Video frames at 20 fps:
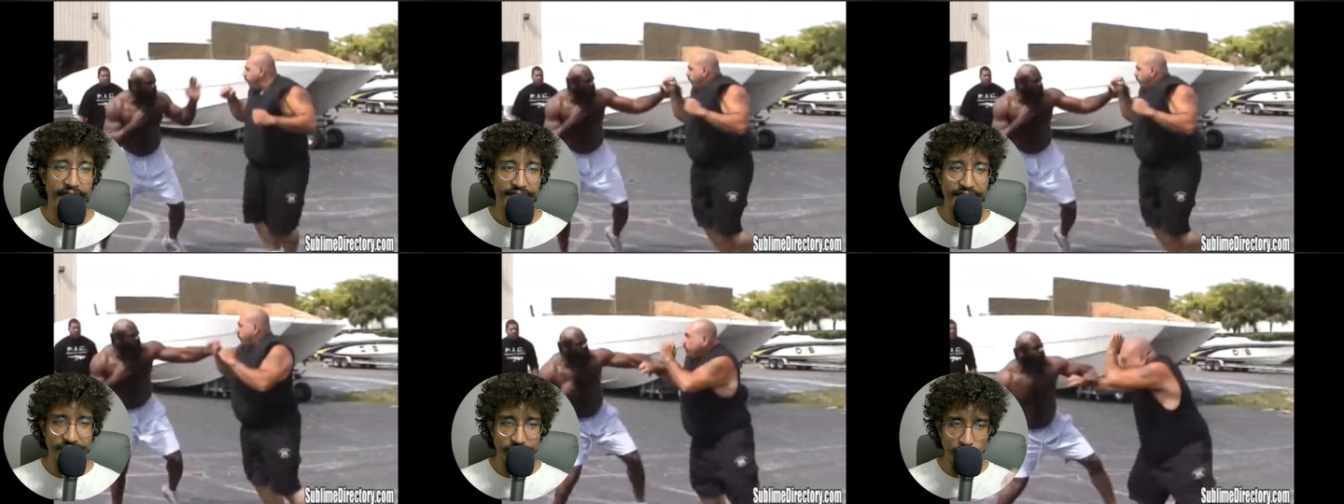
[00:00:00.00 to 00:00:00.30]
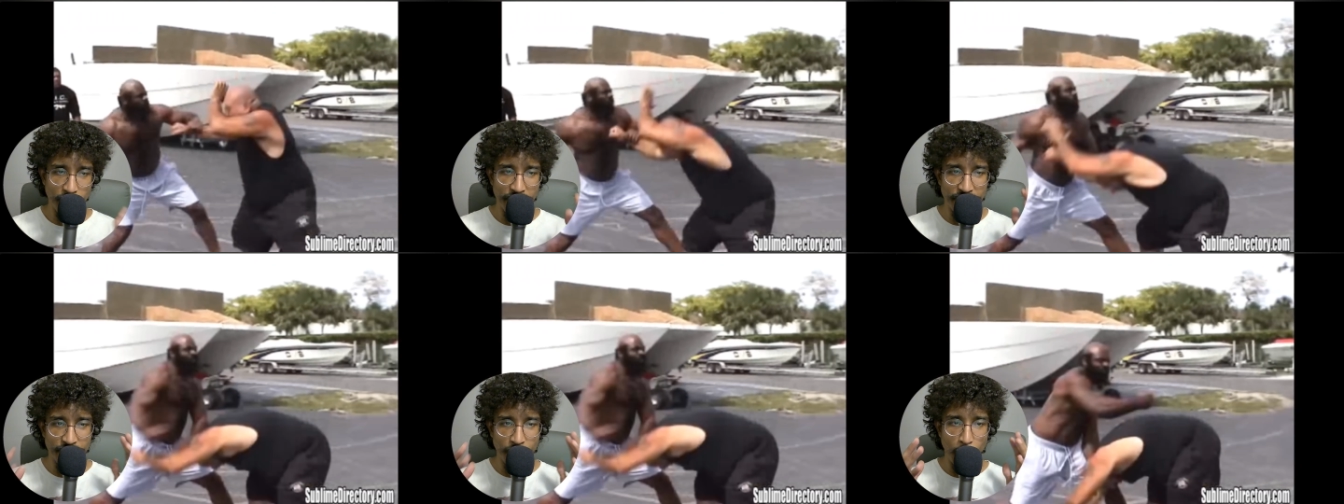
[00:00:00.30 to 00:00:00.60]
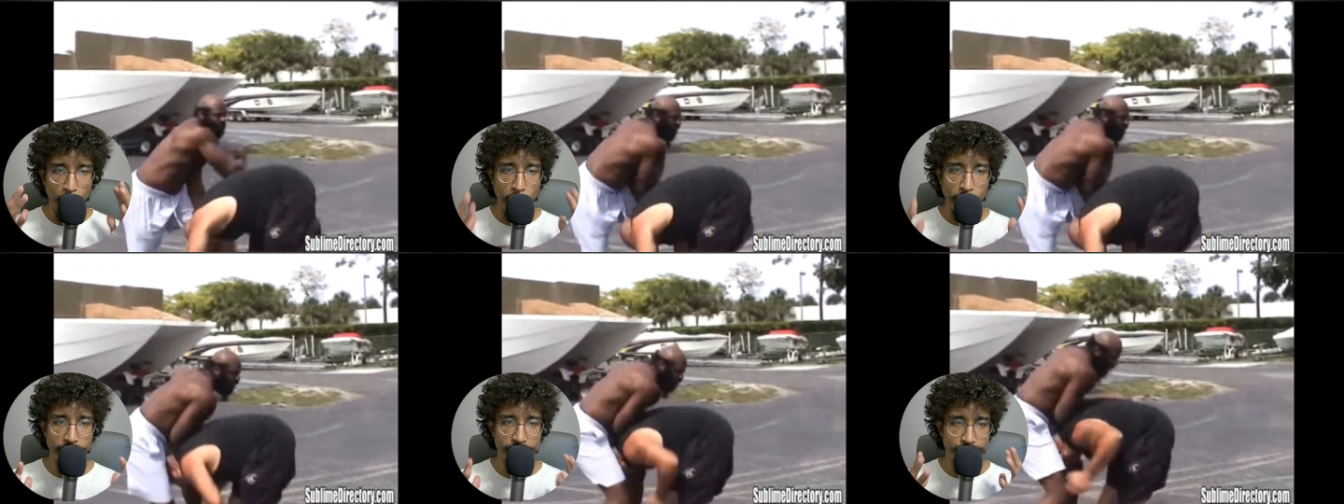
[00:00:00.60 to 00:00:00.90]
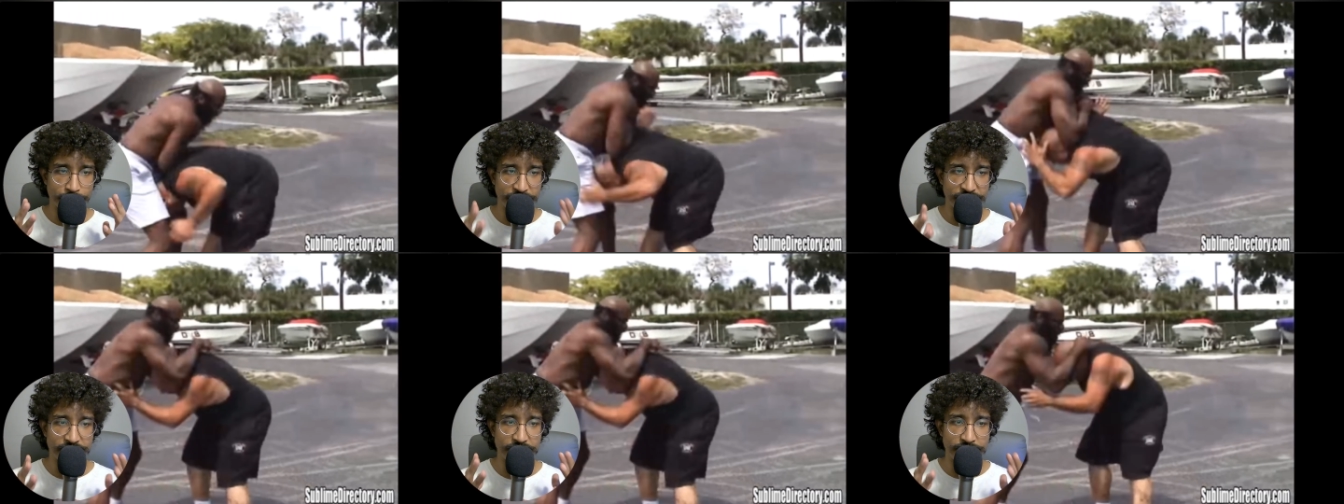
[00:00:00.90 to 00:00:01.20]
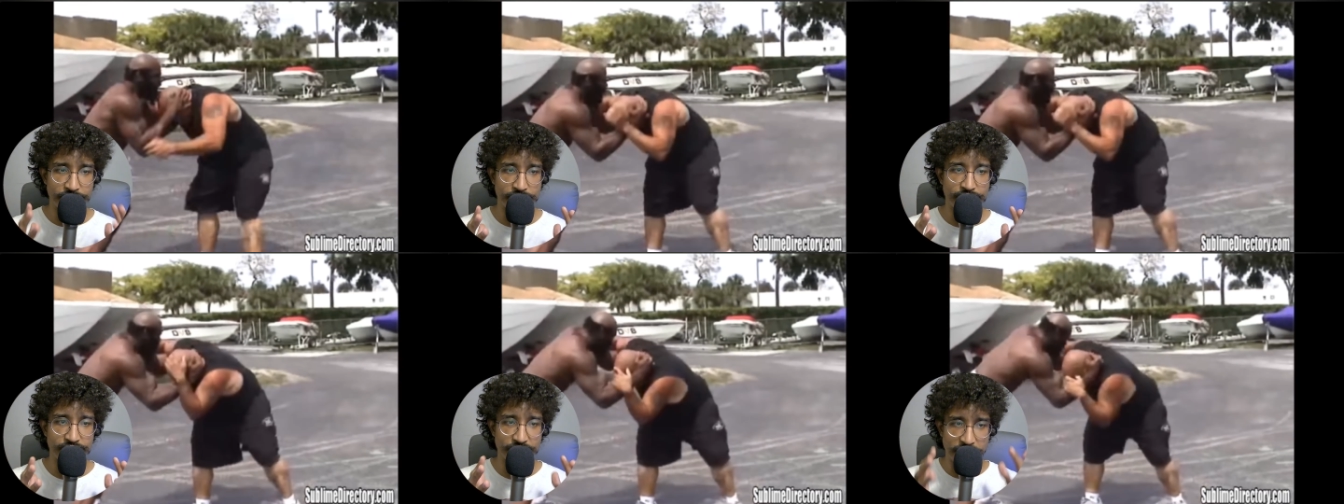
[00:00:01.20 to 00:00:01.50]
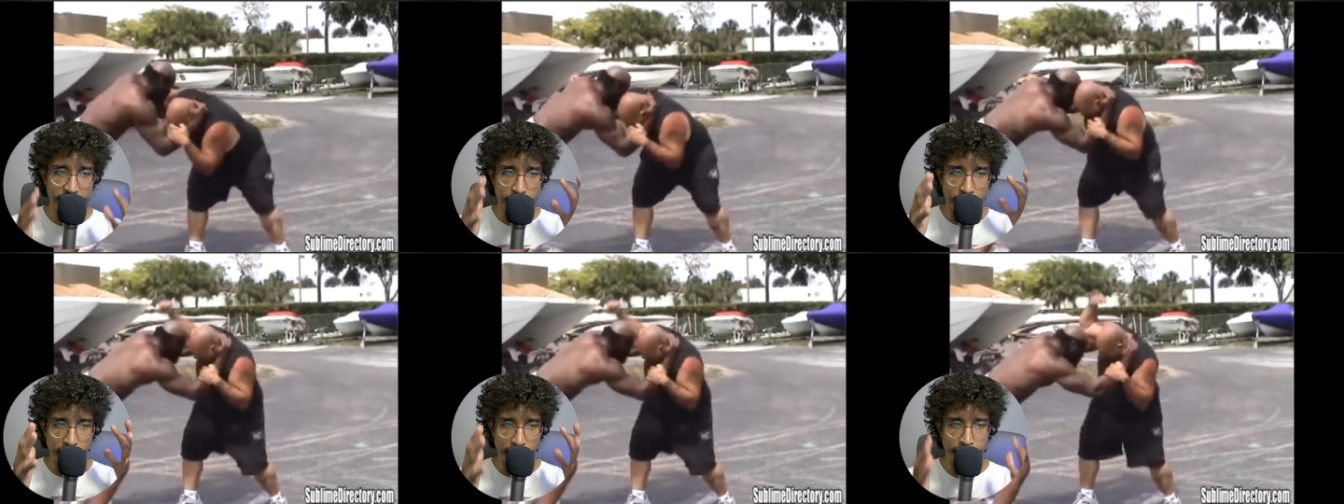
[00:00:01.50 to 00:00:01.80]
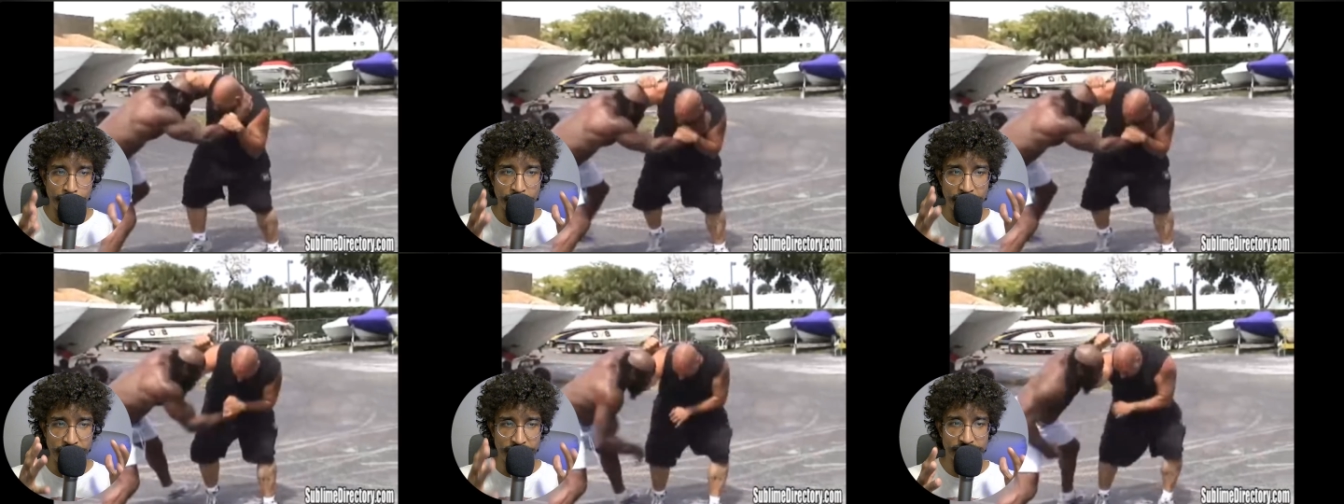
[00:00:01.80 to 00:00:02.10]
That's one of the worst positions that you can
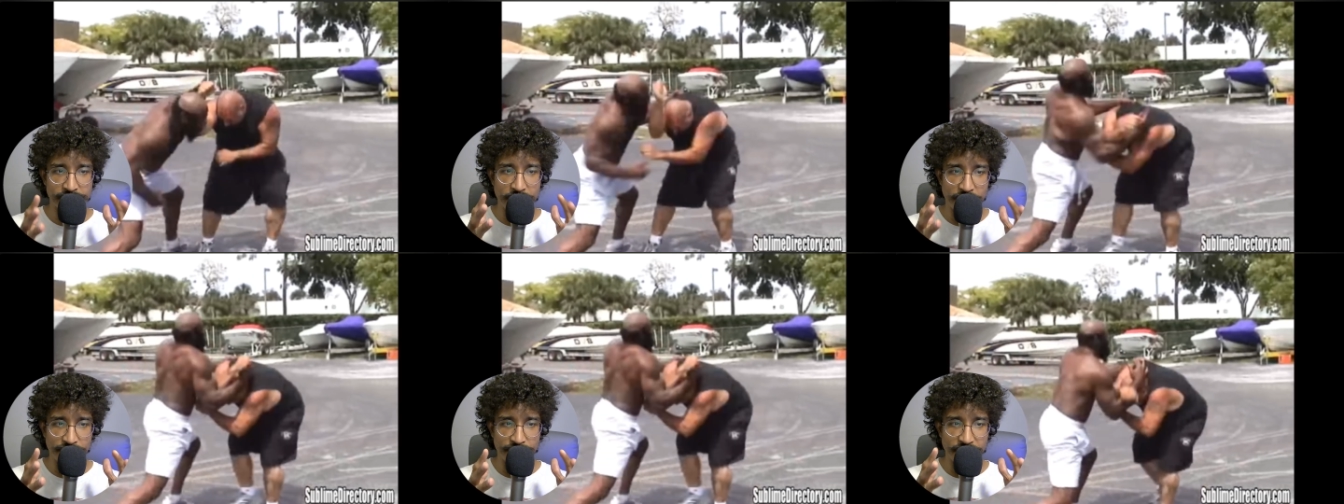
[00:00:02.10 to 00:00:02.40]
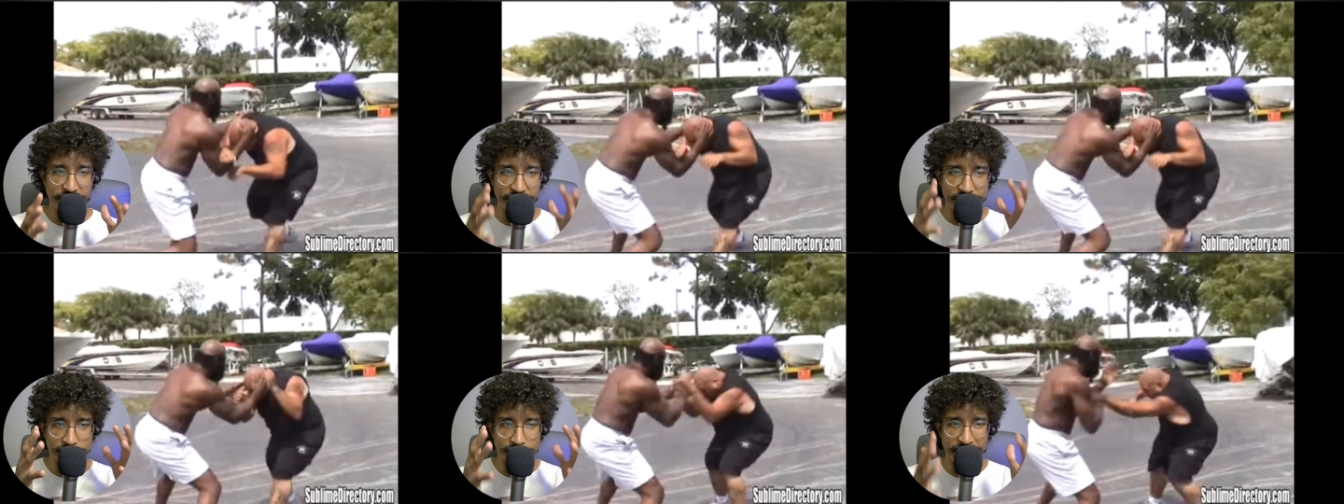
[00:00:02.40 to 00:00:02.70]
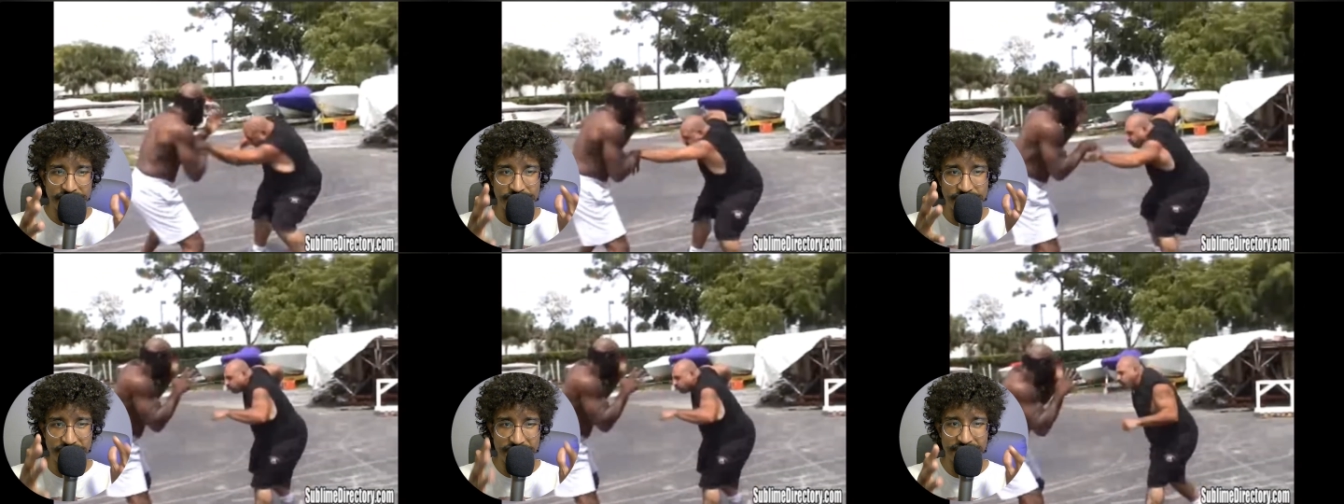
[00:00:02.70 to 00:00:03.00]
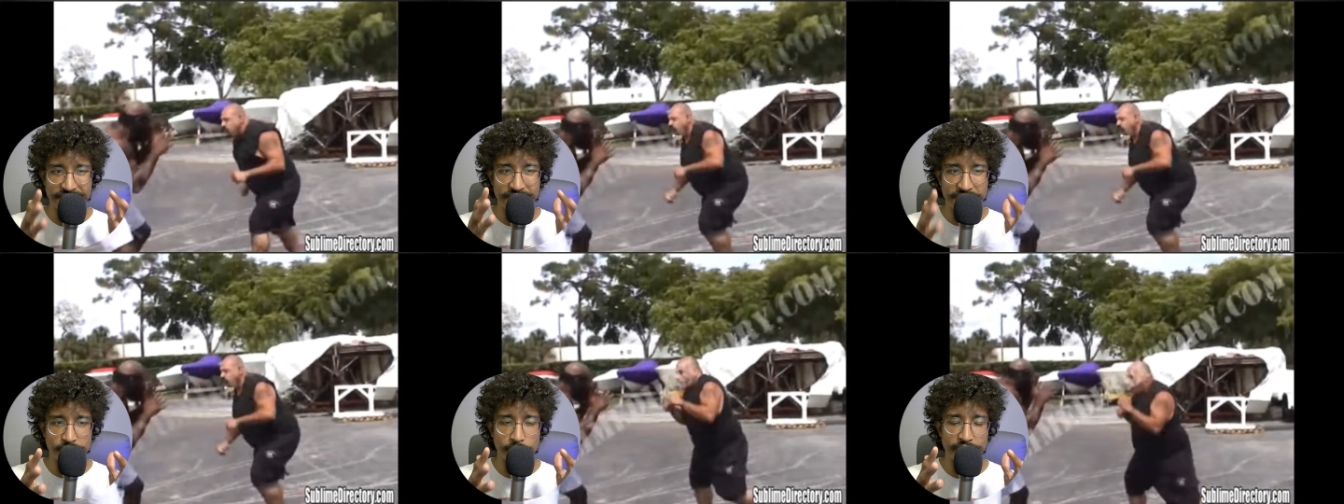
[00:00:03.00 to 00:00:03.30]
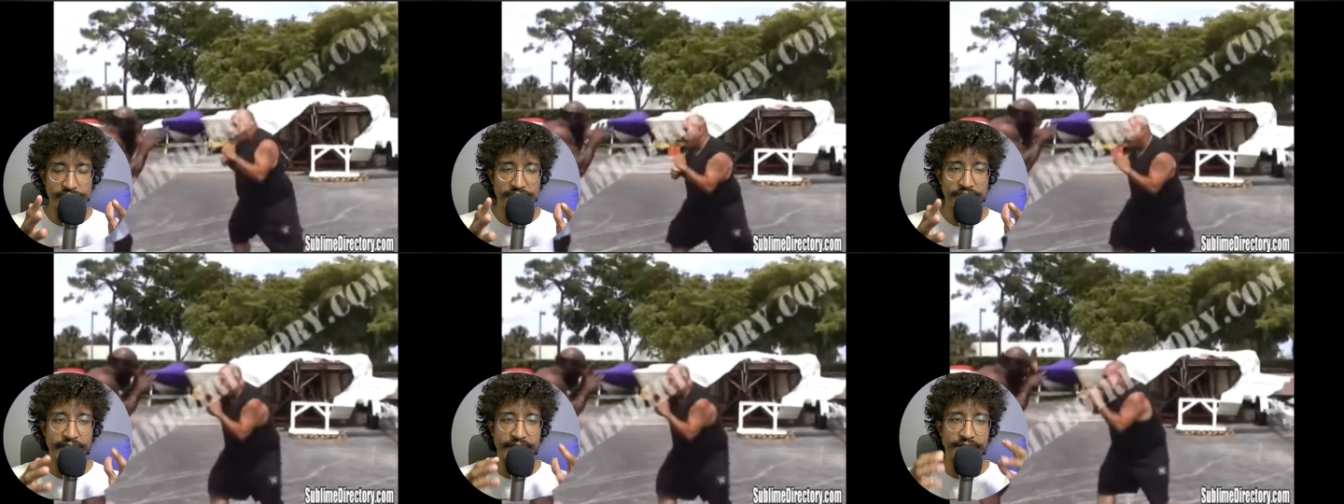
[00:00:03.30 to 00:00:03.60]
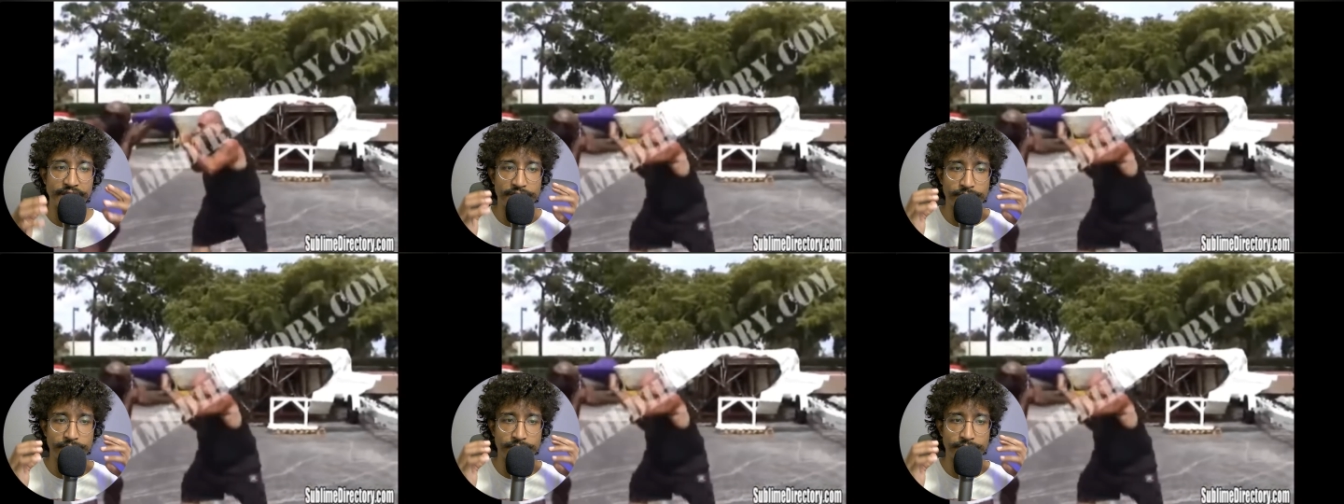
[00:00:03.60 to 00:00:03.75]
put yourself in, especially in a situation like this,